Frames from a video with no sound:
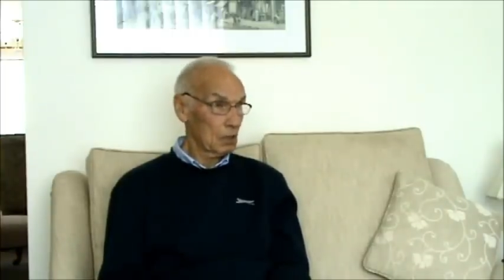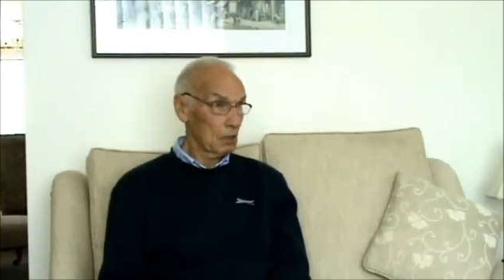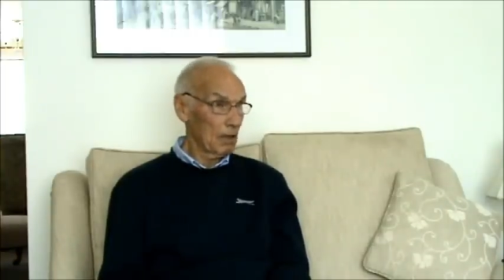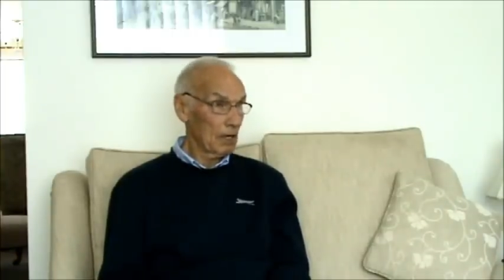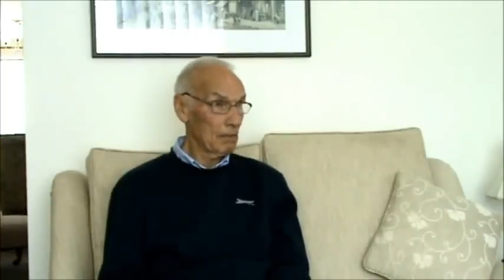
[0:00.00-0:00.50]

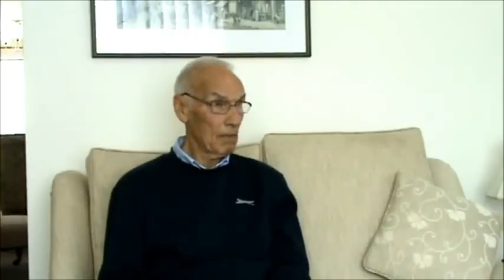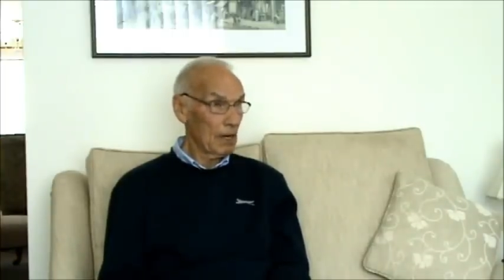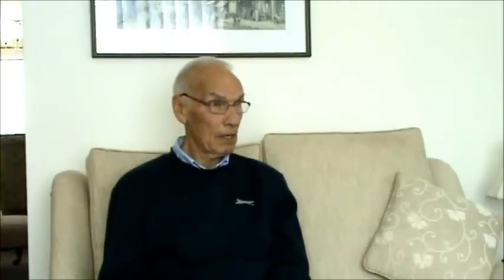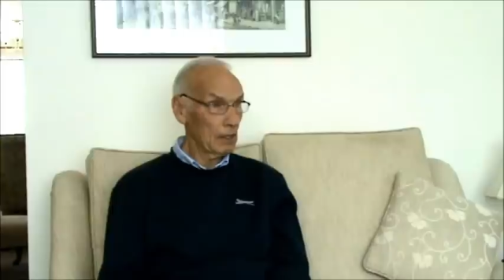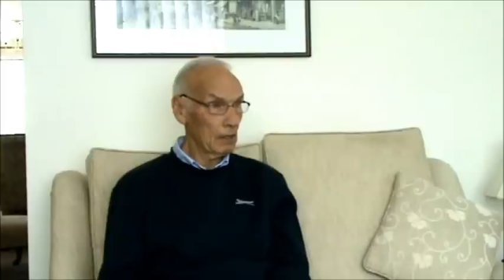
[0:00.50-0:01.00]
the main
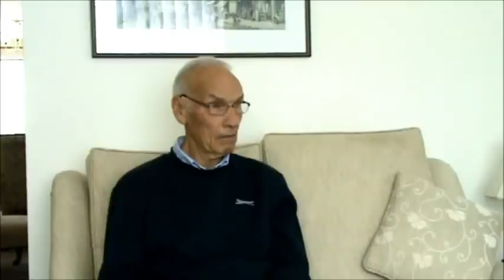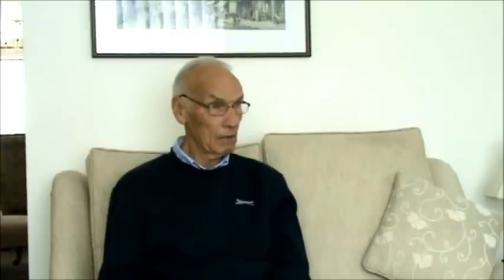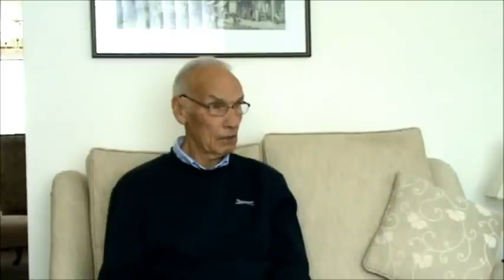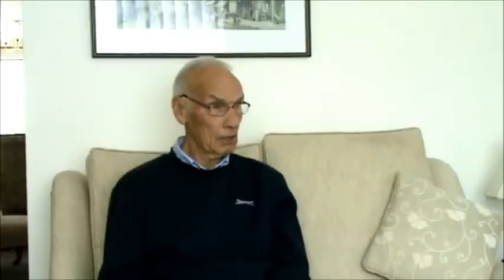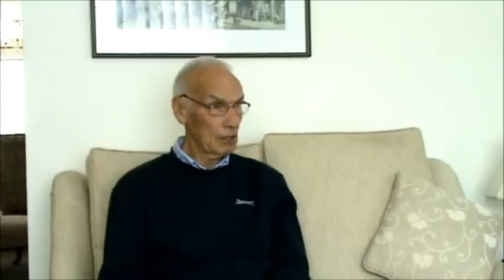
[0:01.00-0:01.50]
man
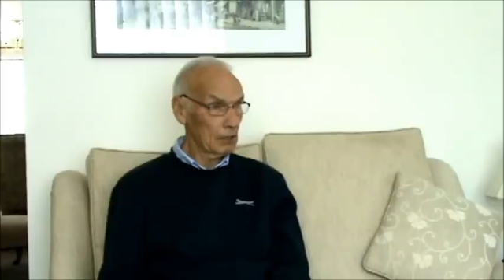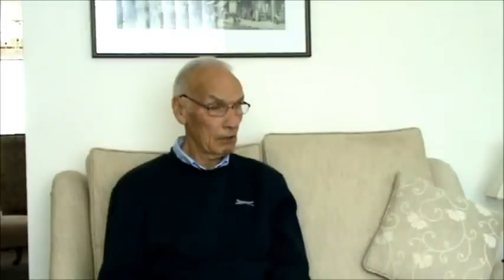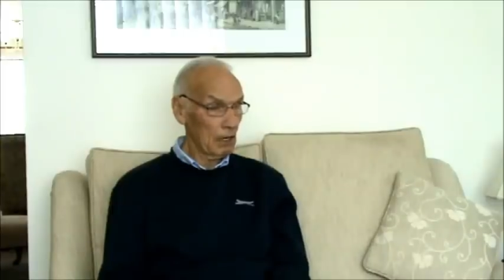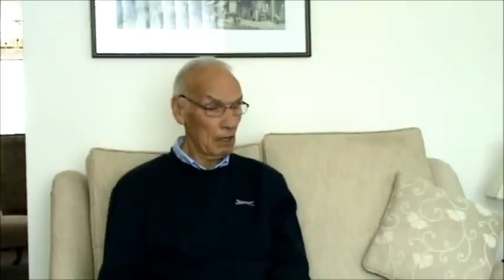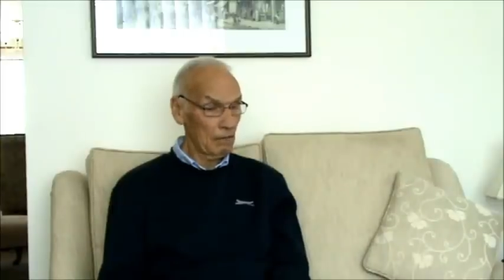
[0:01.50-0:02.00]
at
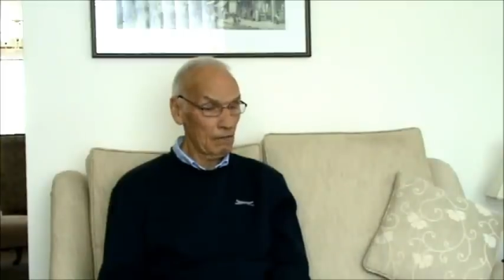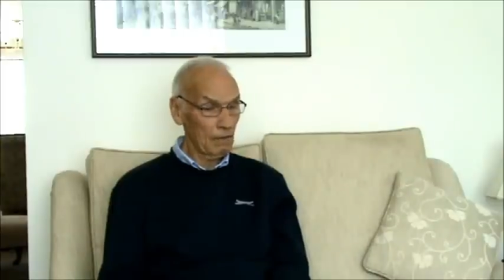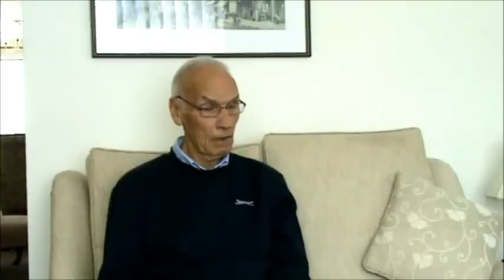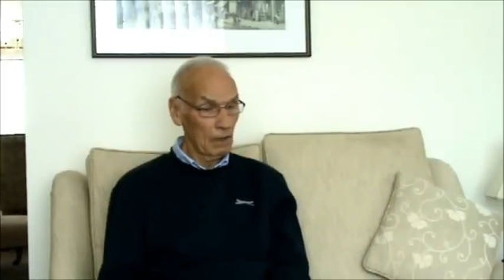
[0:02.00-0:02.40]
centre half.